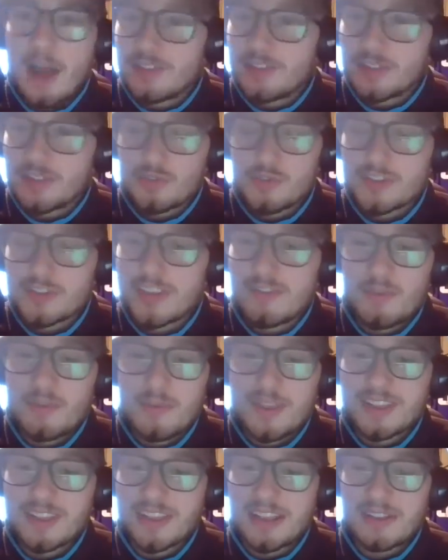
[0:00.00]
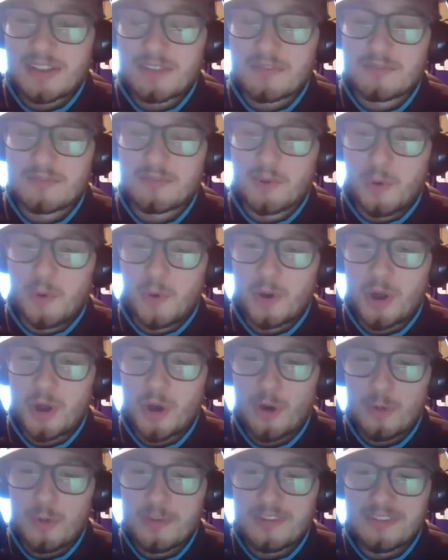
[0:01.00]
this was giving me like full
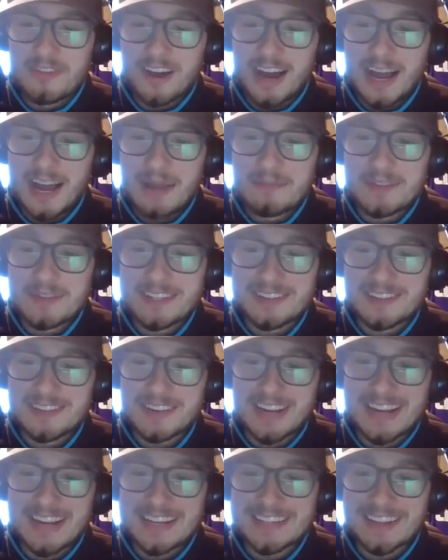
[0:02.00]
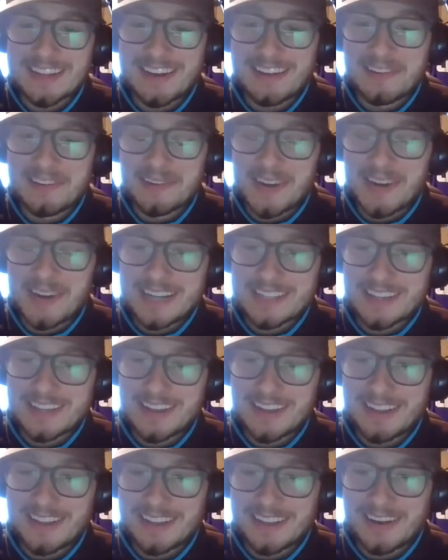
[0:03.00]
Kobe vibes when I
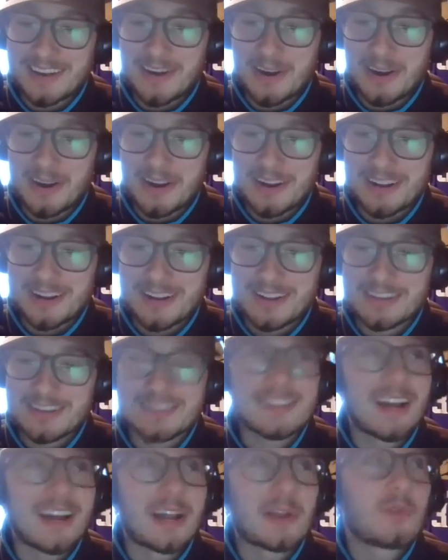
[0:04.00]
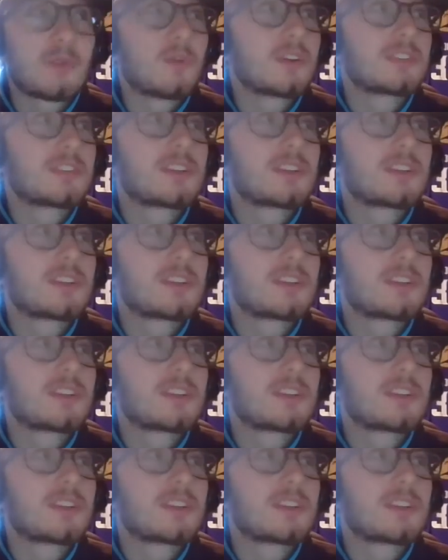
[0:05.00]
saw the Tiger Woods